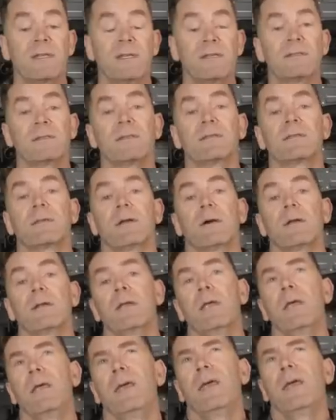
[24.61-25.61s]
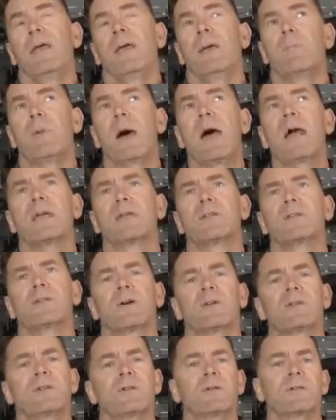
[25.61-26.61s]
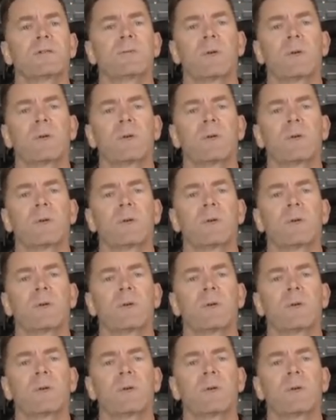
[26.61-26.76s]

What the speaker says: teased this gun back at SHOT Show